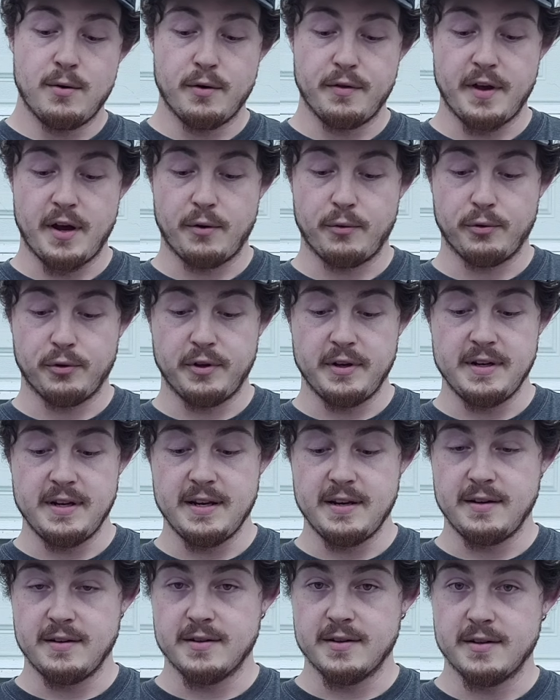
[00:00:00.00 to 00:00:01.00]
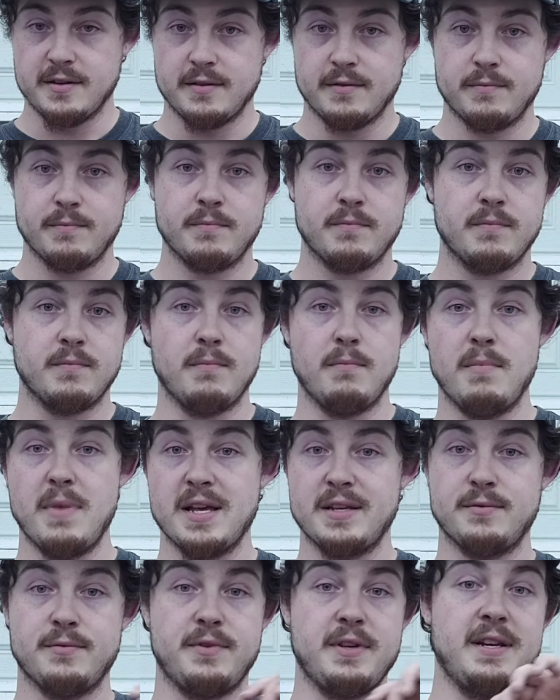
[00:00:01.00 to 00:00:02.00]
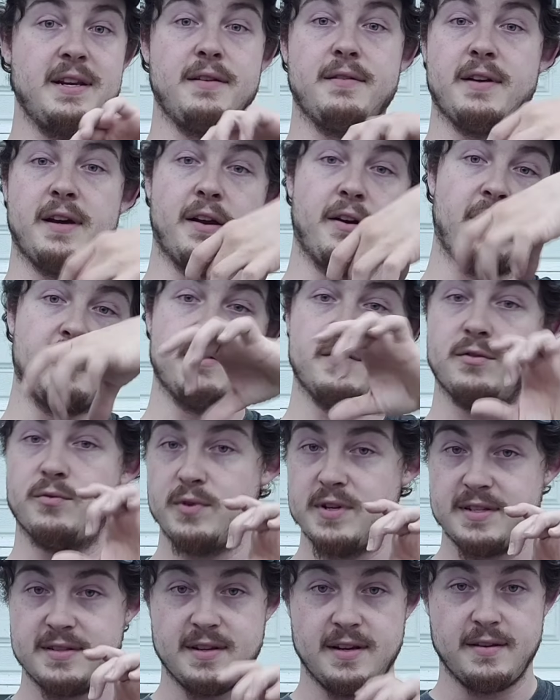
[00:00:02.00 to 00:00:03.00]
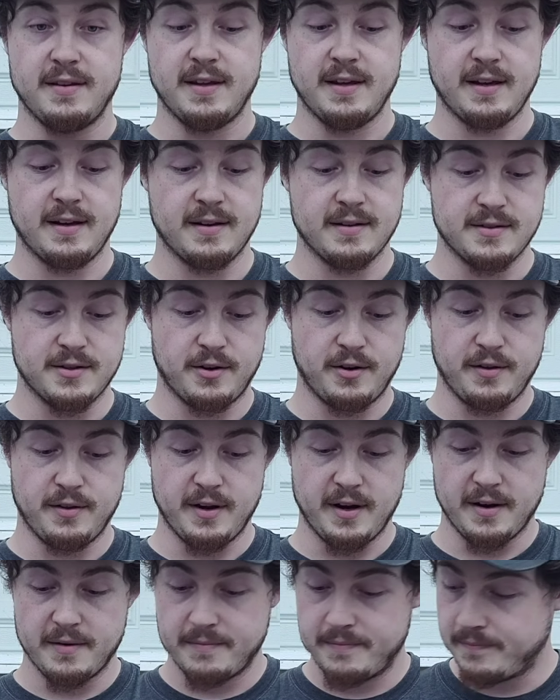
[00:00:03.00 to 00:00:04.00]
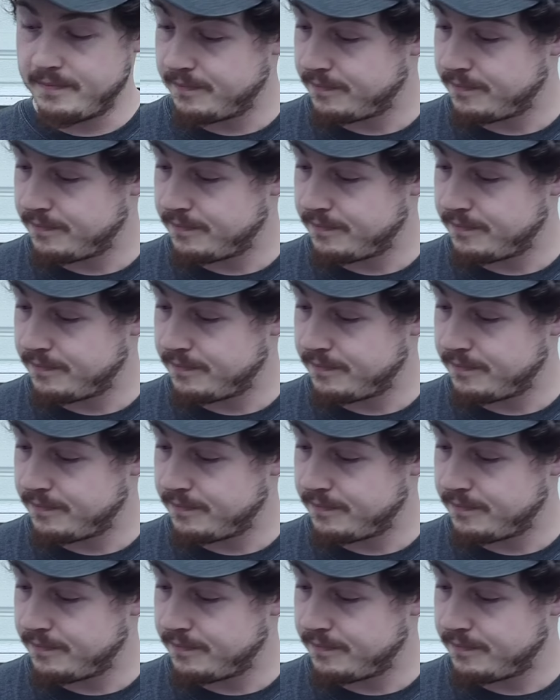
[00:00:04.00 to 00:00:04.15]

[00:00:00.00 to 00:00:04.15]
without really needing to mess with anything. I don't have to twist anything, it's already there.